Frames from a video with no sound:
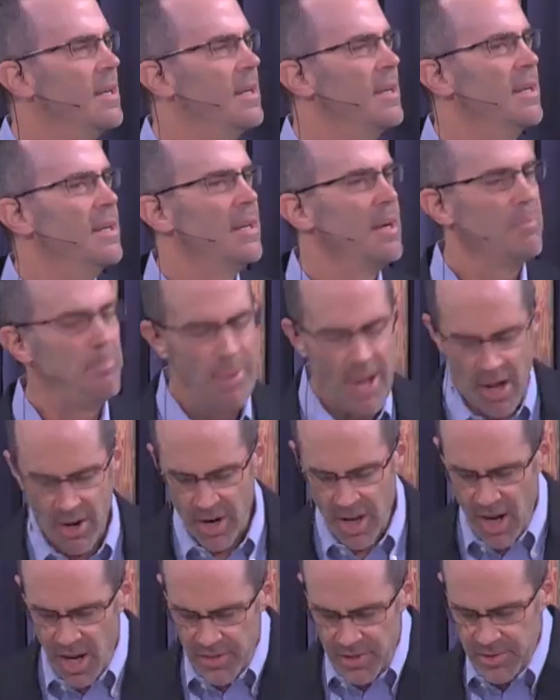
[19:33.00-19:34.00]
about
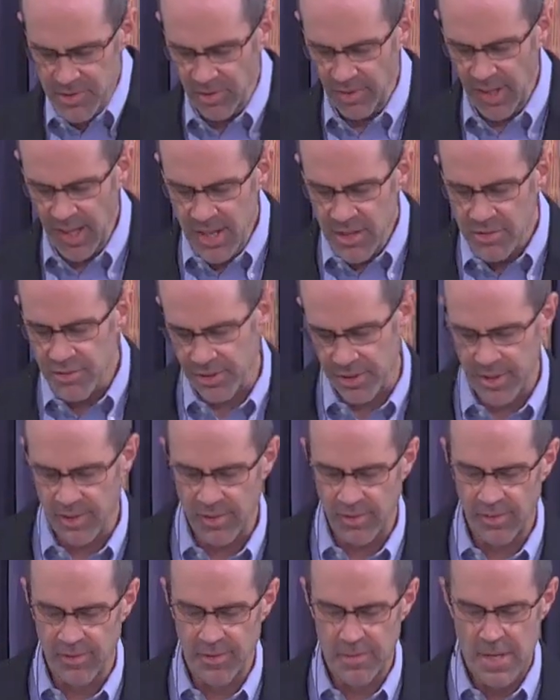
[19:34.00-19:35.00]
others'
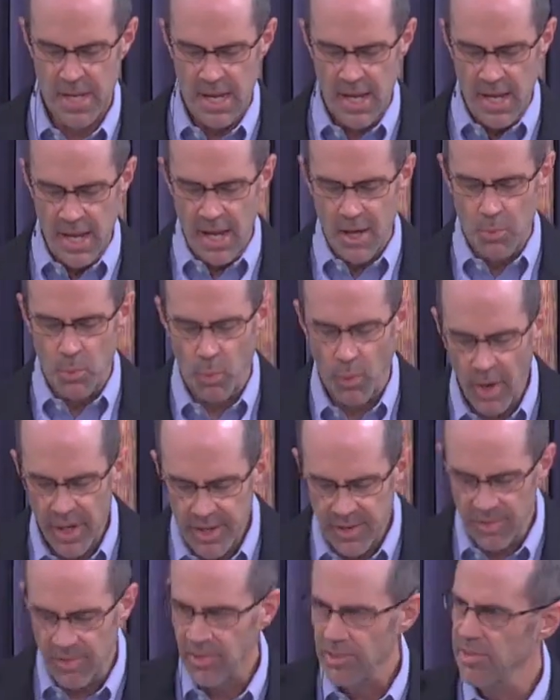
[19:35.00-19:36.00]
interests, and one
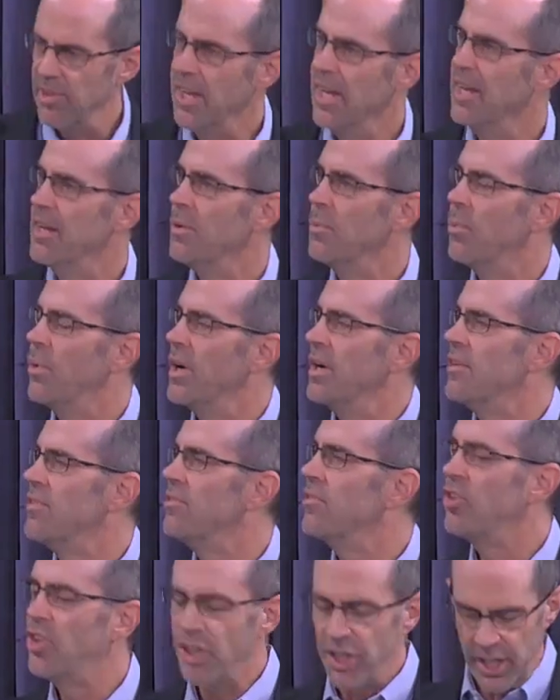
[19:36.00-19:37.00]
is sin and one is
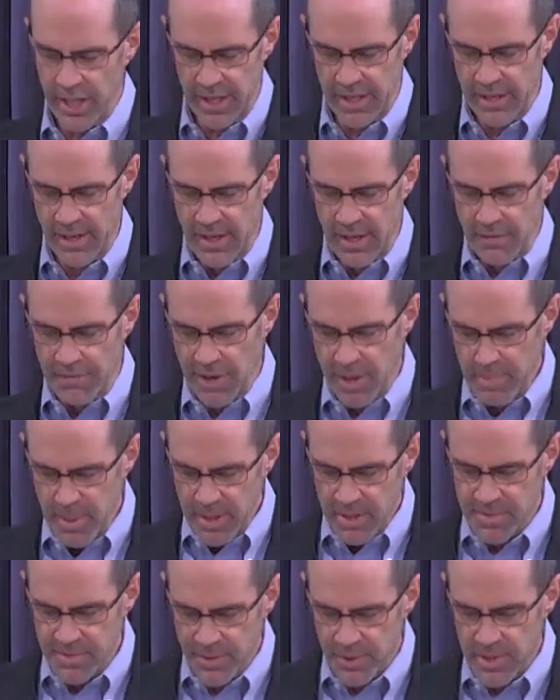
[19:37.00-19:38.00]
good.
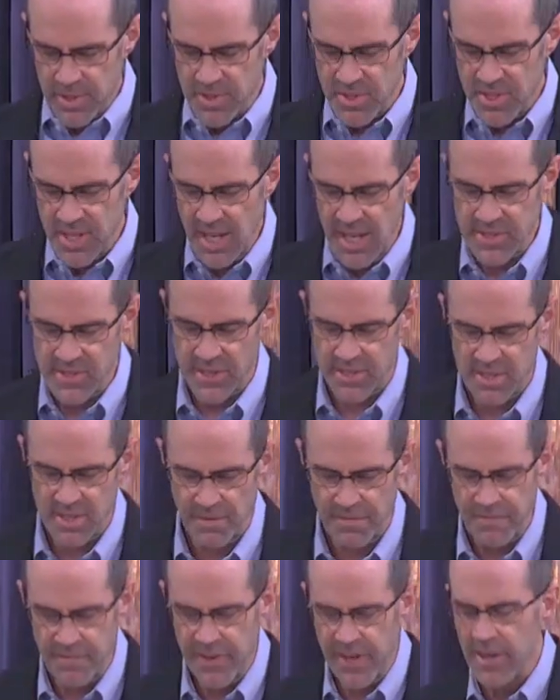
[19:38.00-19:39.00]
Philippians 4 6, it's a
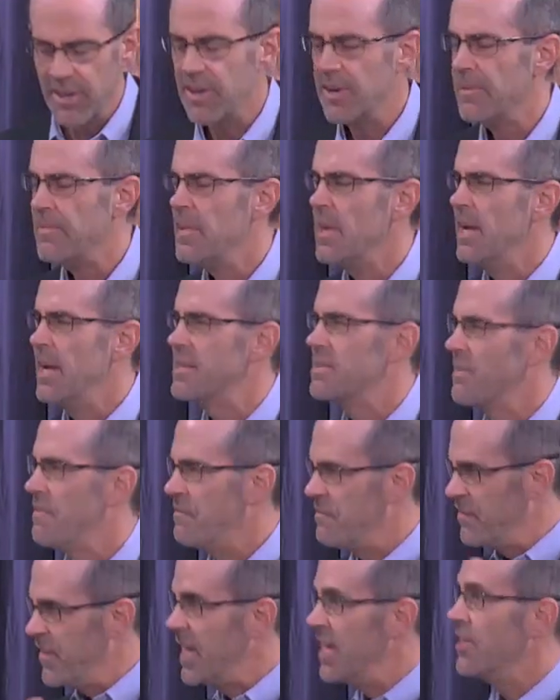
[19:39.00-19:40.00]
fear, it's a
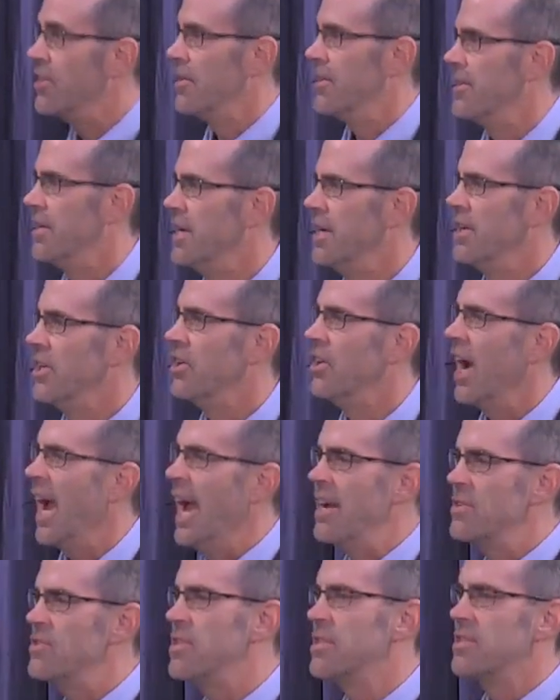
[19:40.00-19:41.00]
fear. You're
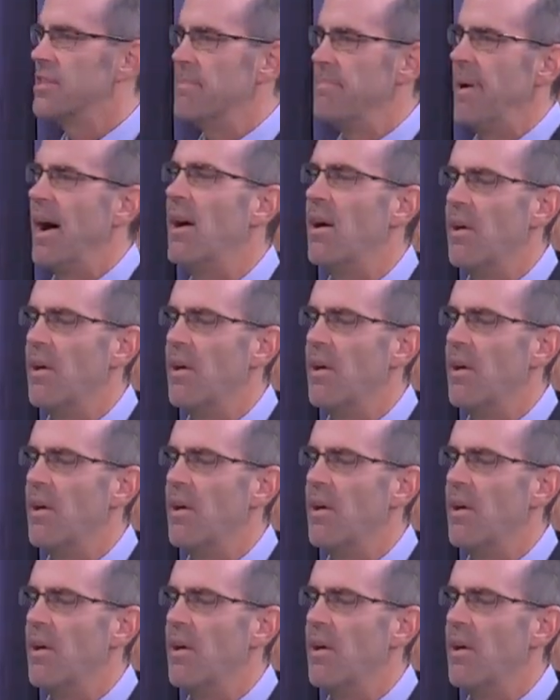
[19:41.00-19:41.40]
anxious about